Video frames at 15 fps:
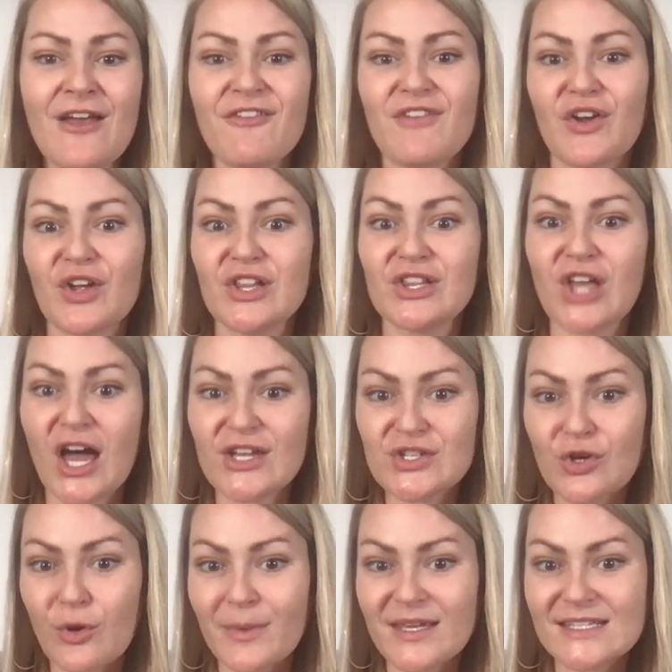very
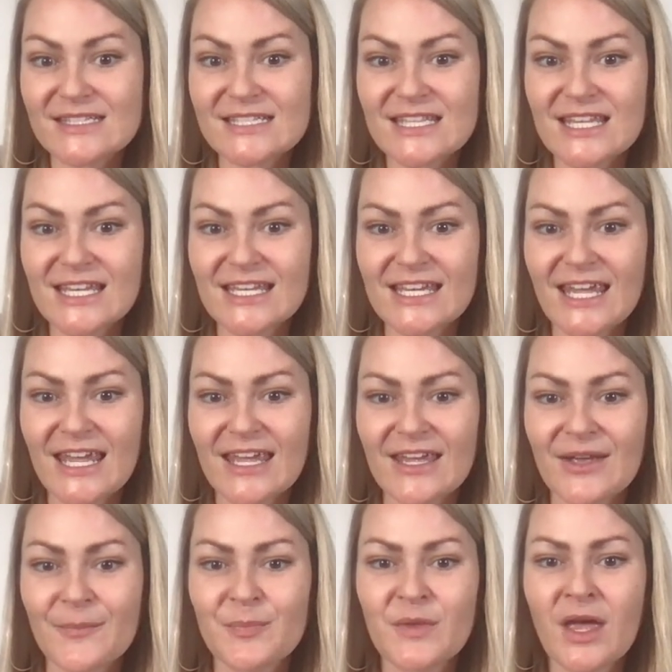logical based
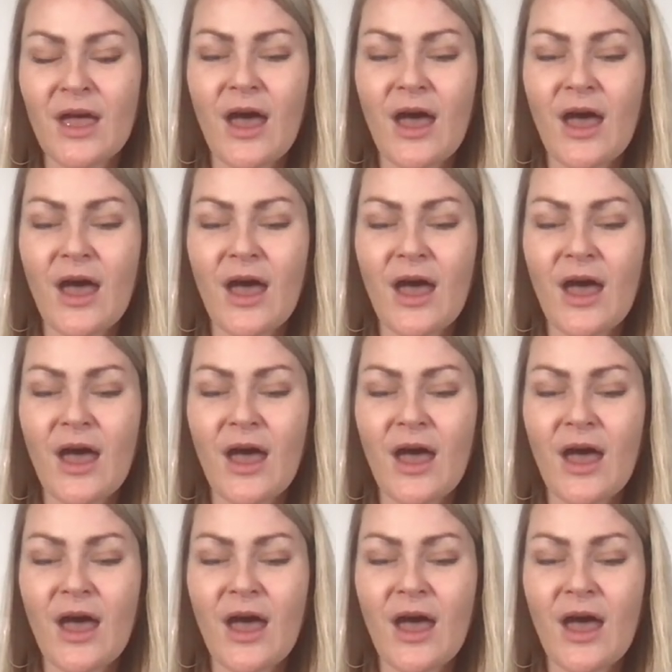thinking,